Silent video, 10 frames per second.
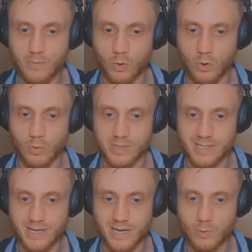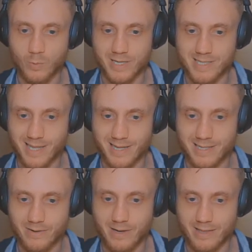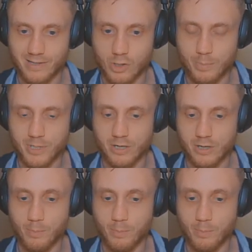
or once again, we can select it at the top here.